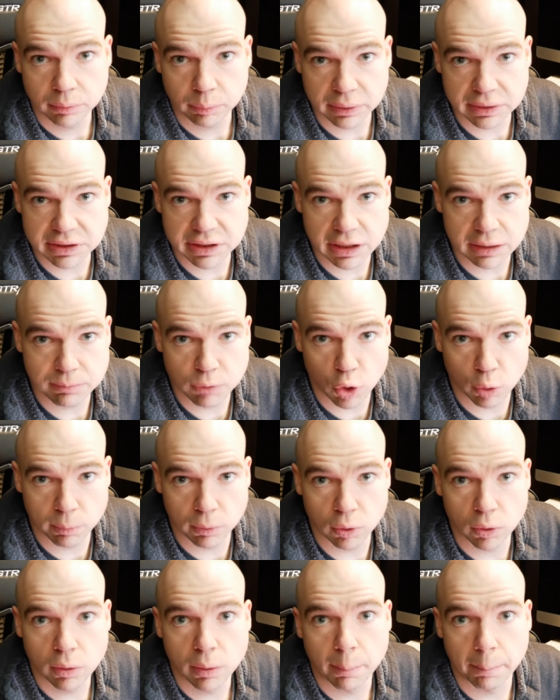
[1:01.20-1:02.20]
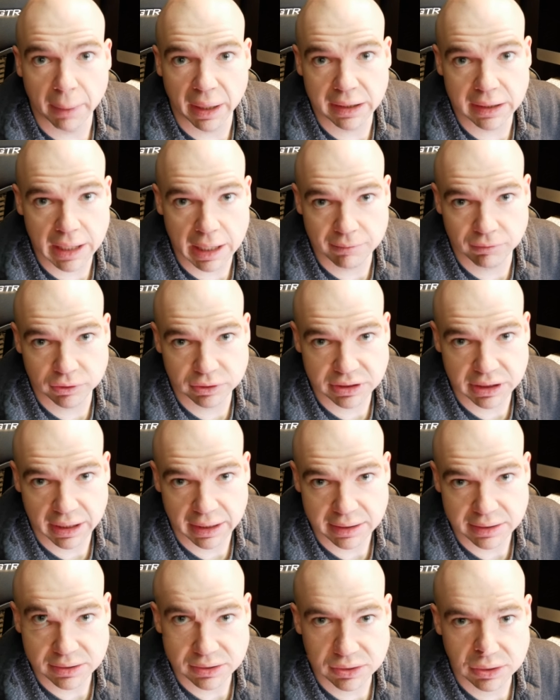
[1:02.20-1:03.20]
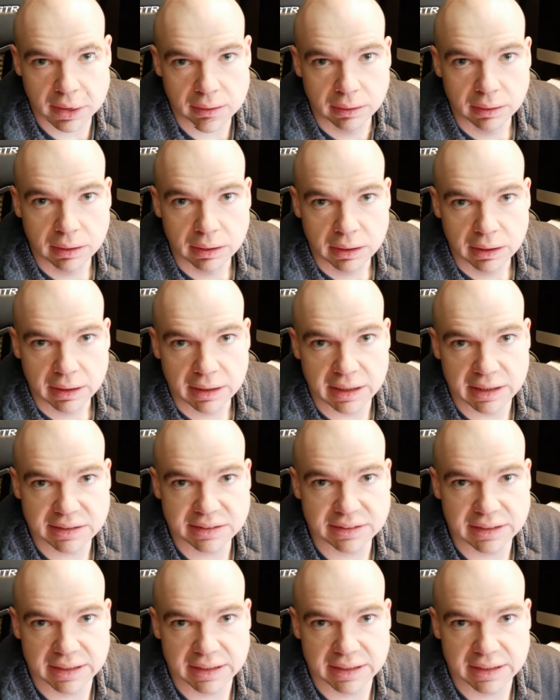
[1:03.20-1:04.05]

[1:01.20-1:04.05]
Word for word: what T Mobile might advertise, this